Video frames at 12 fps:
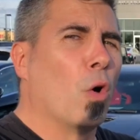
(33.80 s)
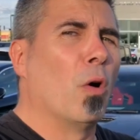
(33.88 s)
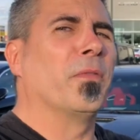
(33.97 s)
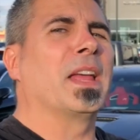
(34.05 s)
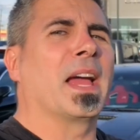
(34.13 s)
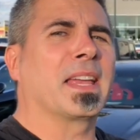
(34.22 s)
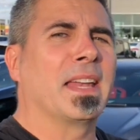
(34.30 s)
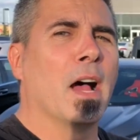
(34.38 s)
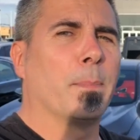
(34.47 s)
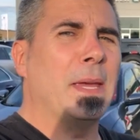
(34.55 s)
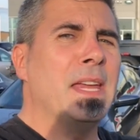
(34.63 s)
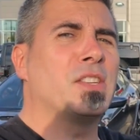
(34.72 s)
hopefully I can
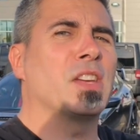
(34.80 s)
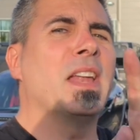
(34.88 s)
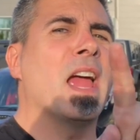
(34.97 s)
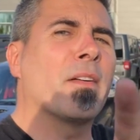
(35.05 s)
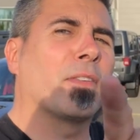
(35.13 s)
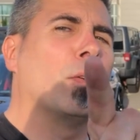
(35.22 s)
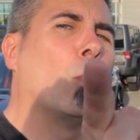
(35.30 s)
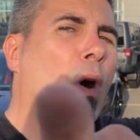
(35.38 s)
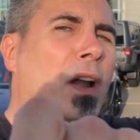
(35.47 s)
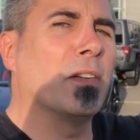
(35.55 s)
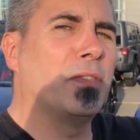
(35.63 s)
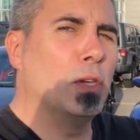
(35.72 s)
help each and every
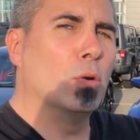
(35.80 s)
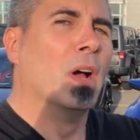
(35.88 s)
one of you